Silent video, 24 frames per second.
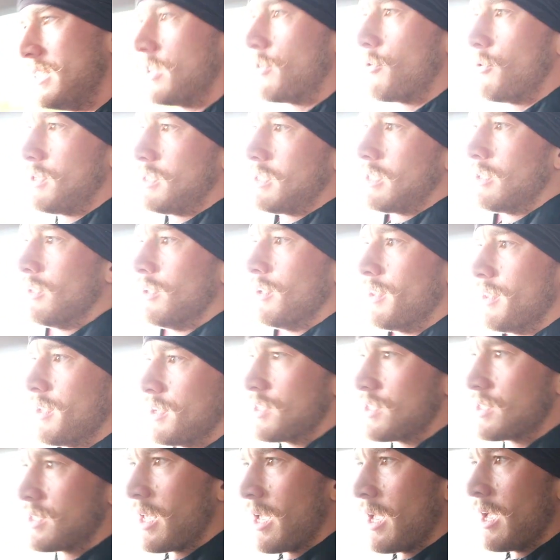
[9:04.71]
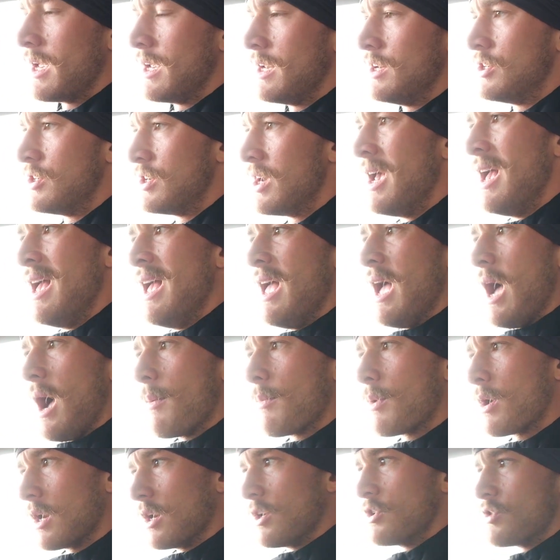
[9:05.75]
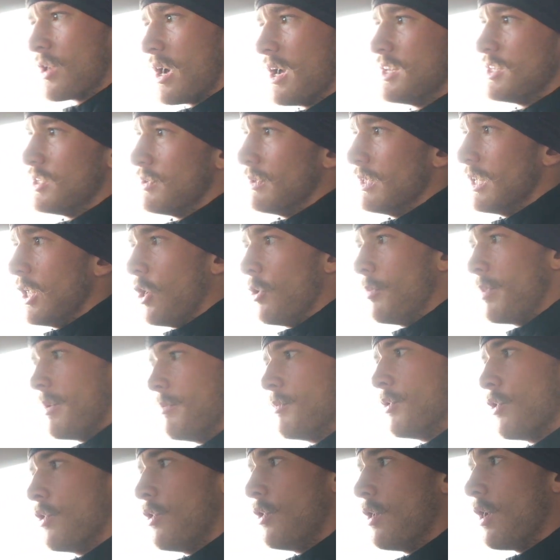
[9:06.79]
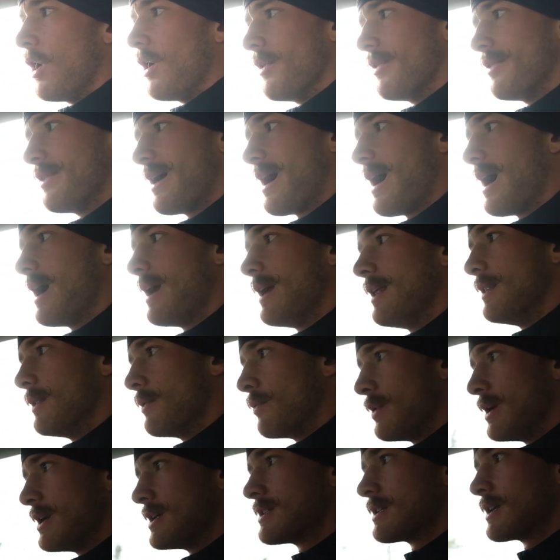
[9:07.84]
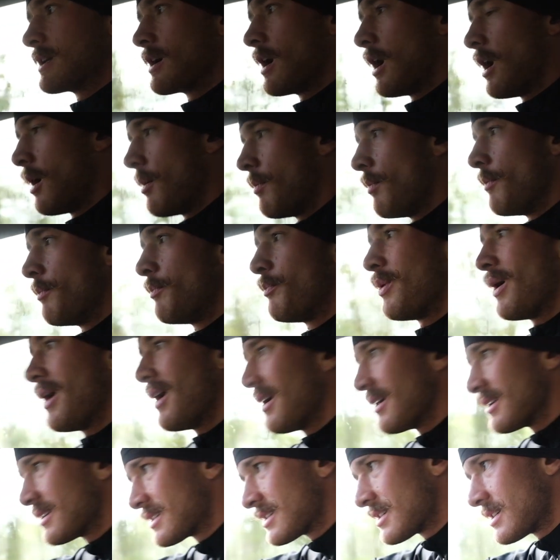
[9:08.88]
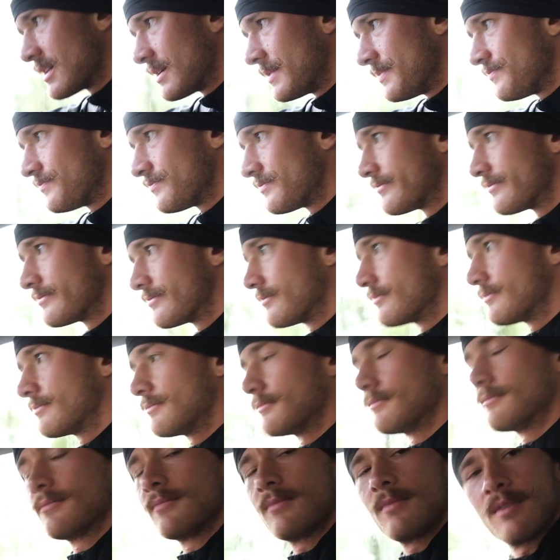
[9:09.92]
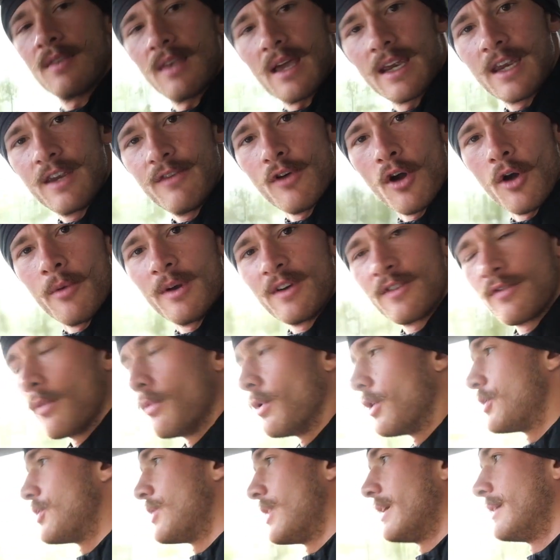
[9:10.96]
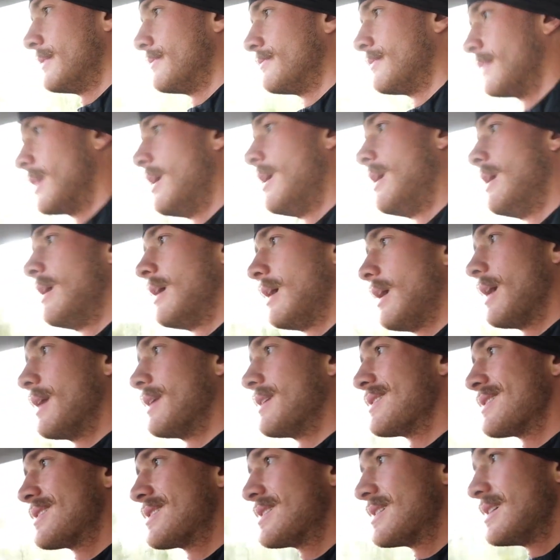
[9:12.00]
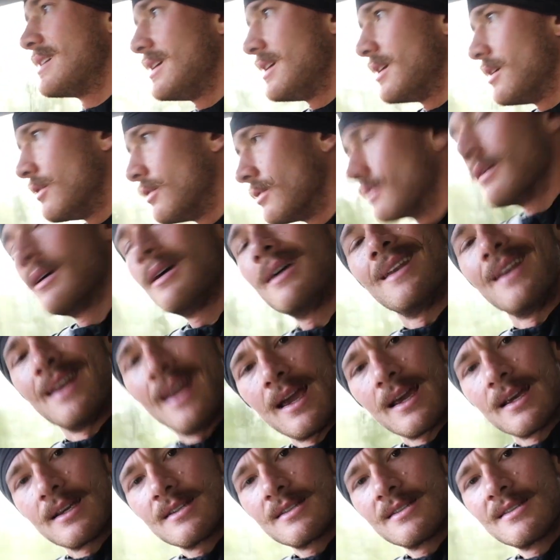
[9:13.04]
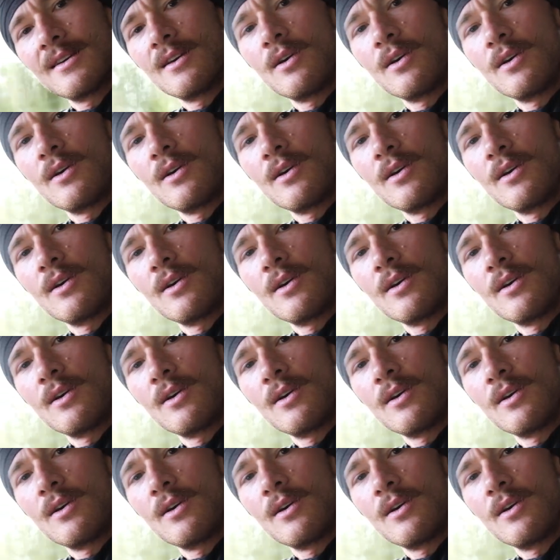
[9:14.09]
critical at this stage. I'm going to try and do a little bit more on that in the weeks to come, but thank you very much for watching, and see you next